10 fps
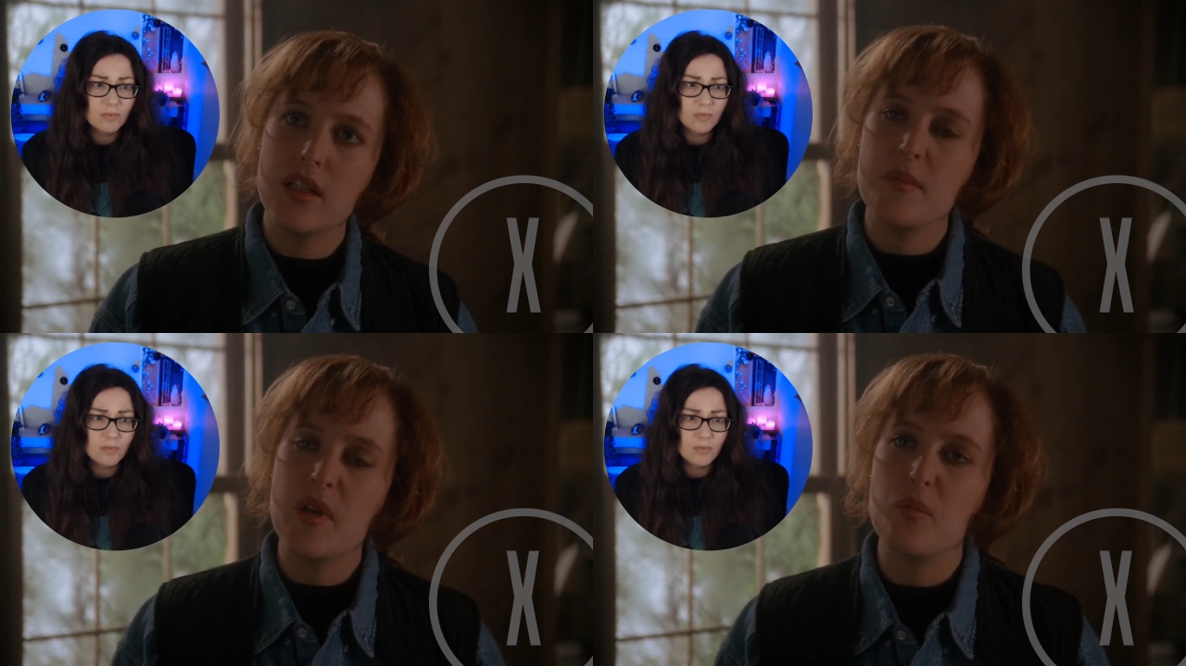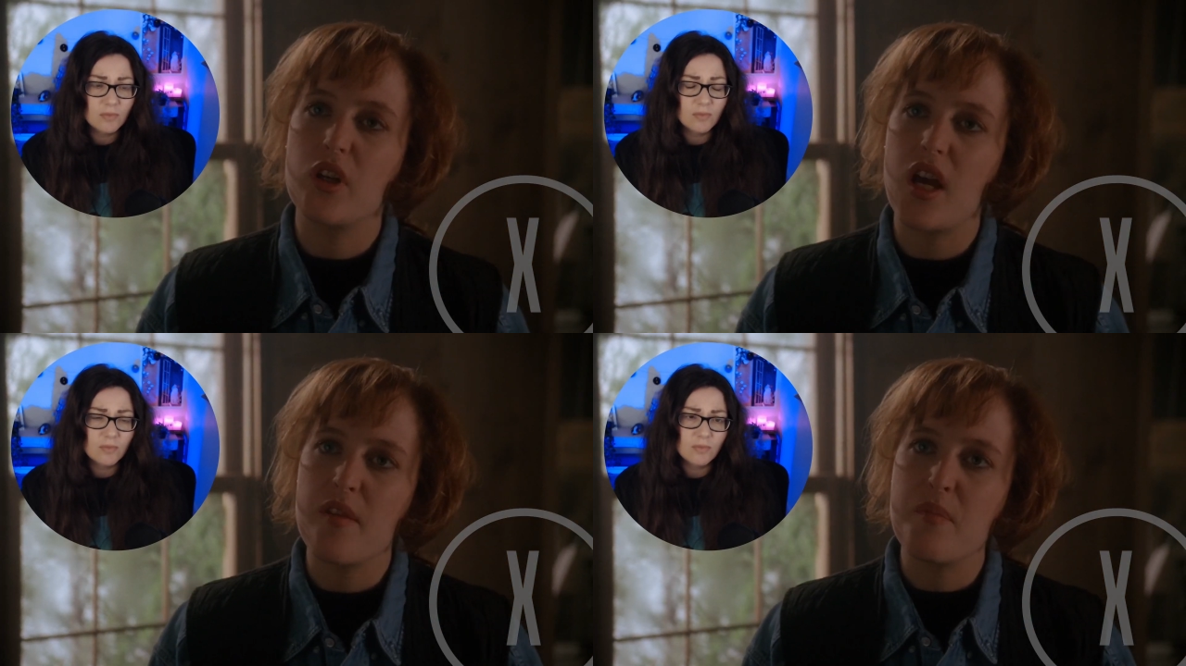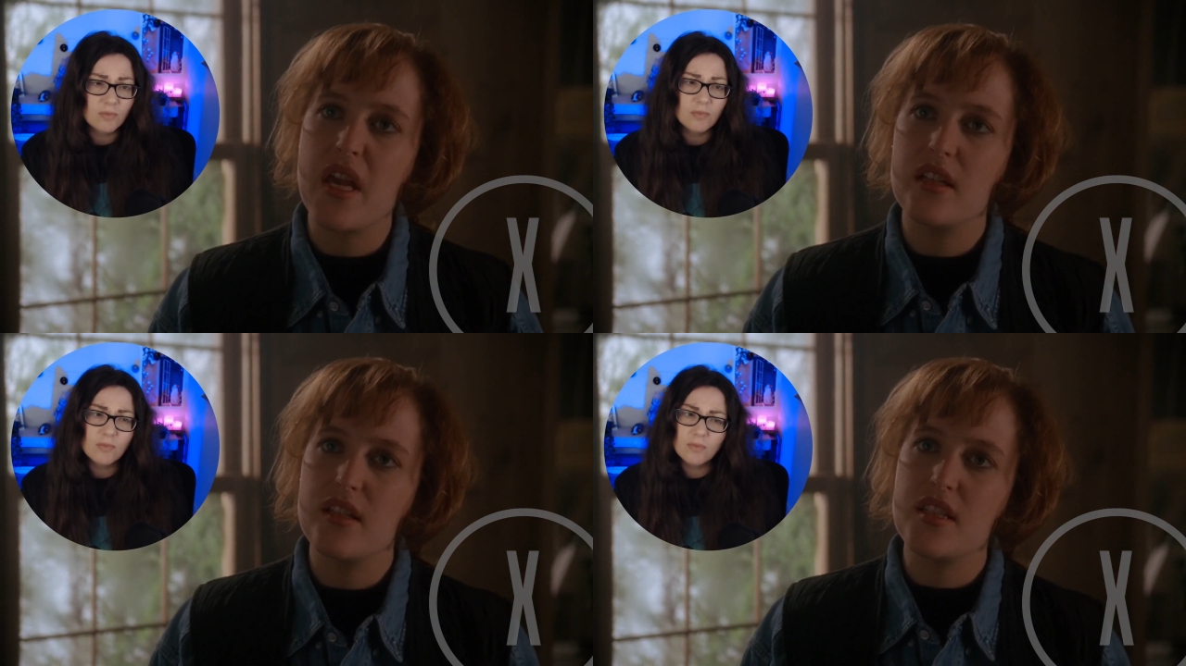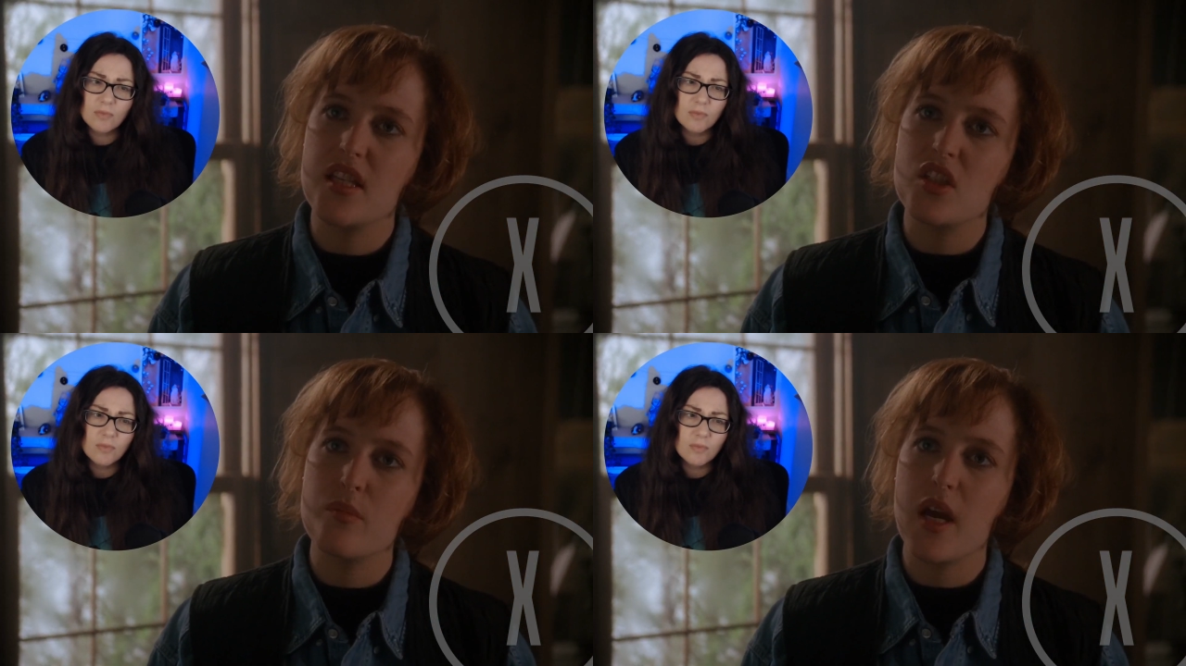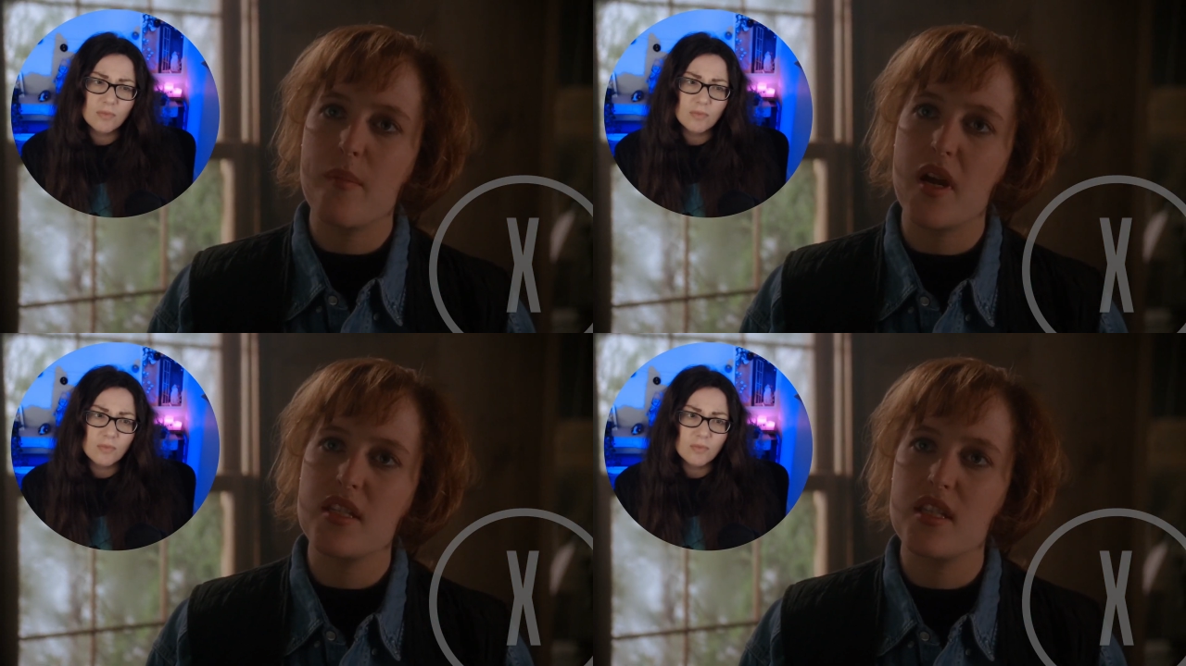Speaker 1: You mean would I have made a decision
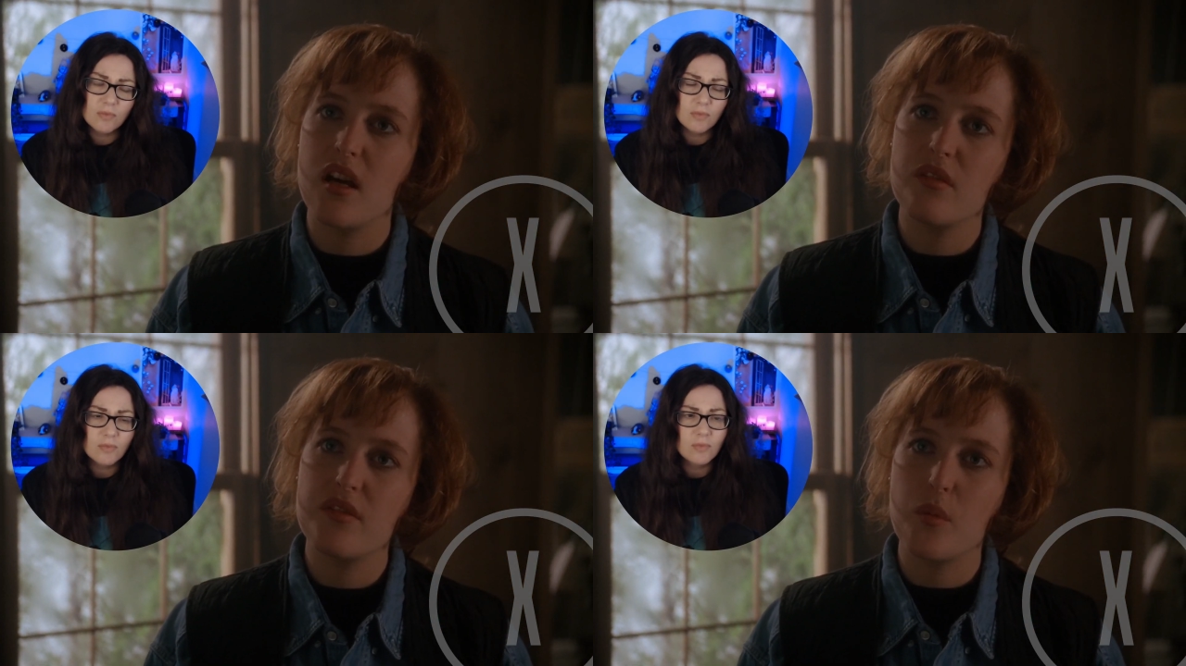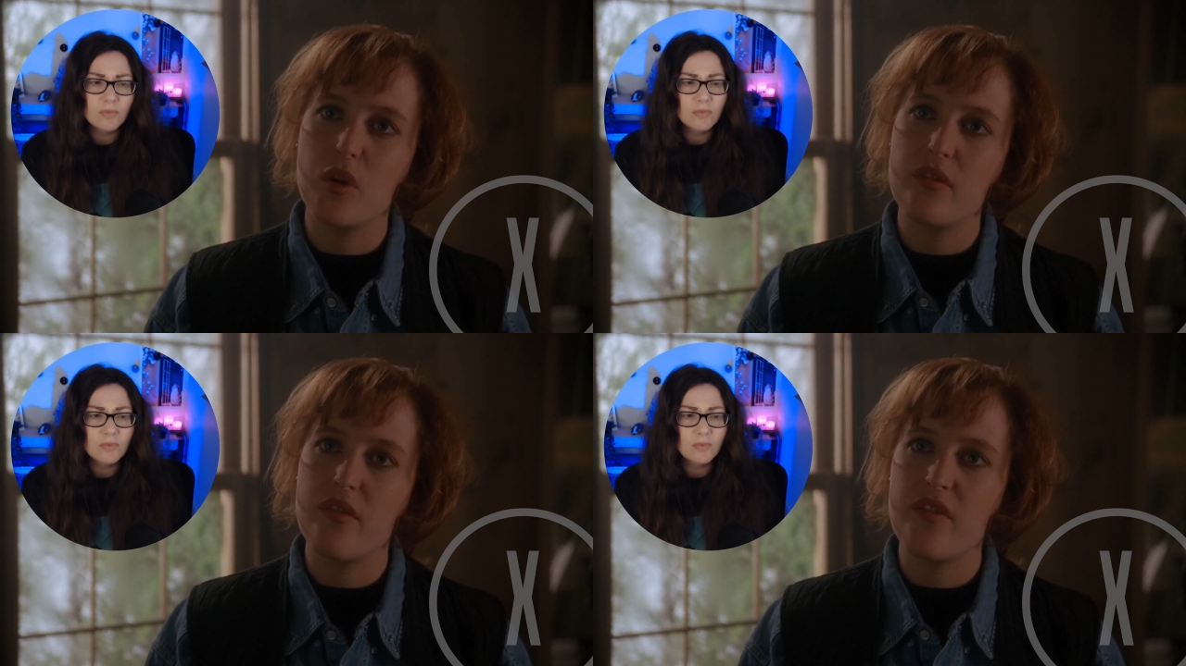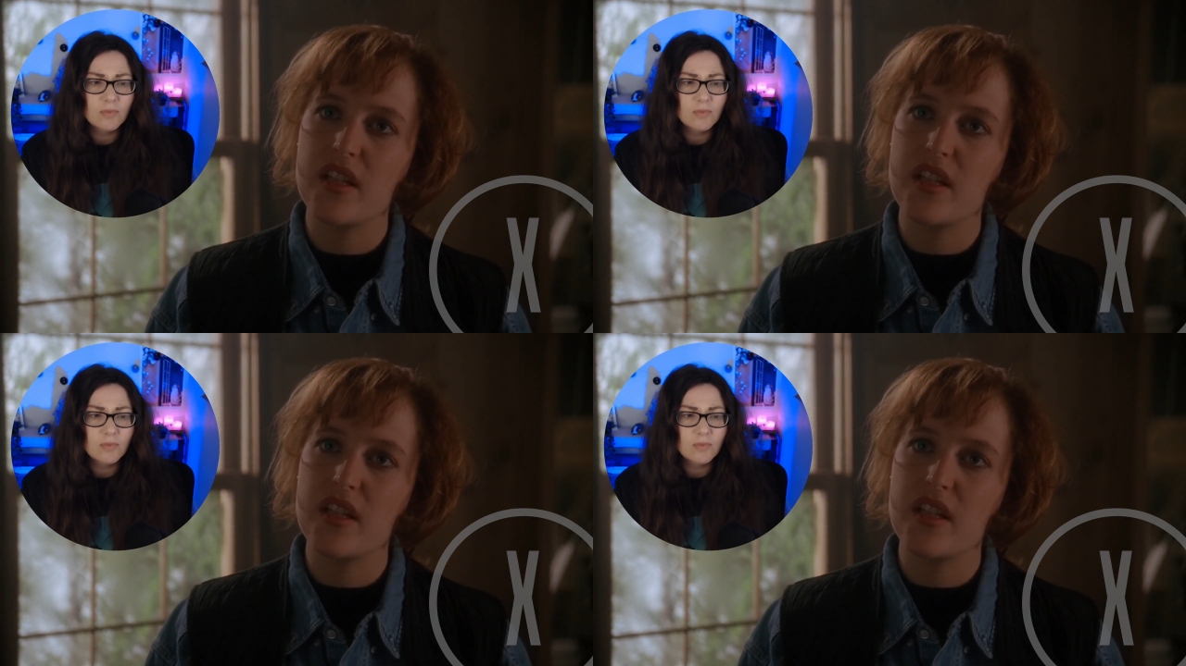by myself that would have